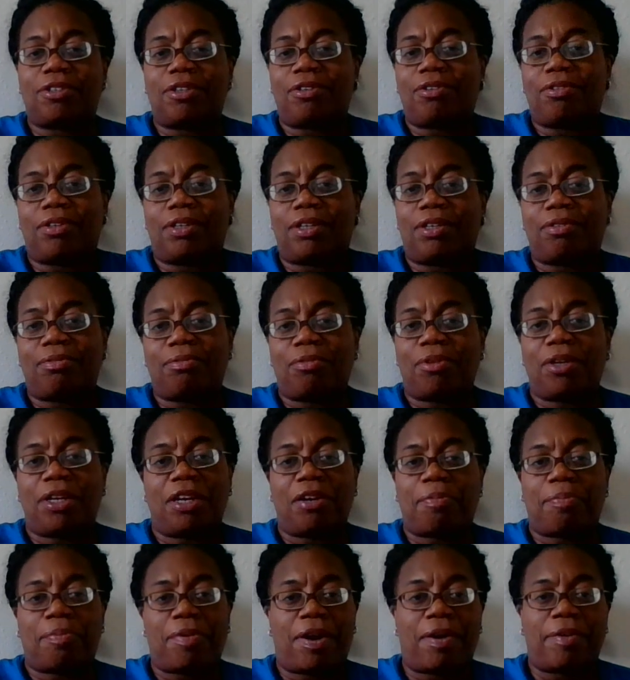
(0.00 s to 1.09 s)
so you can
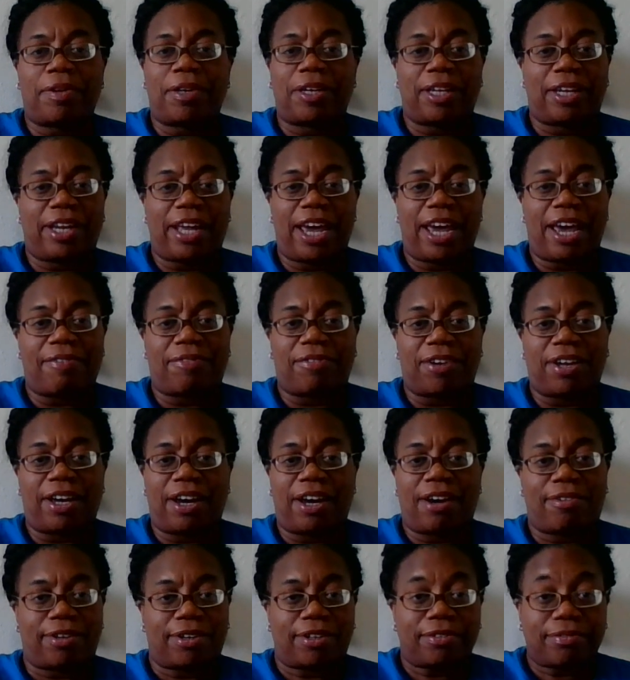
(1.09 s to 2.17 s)
read it probably in half an
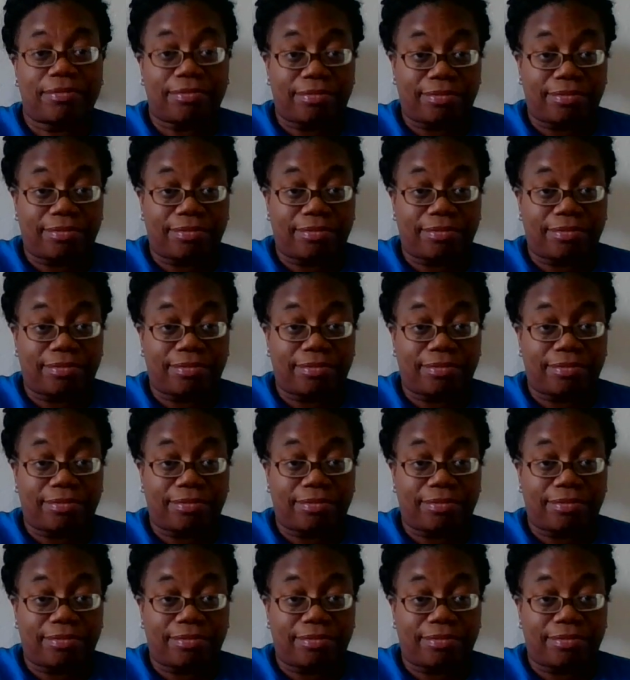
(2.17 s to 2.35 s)
hour.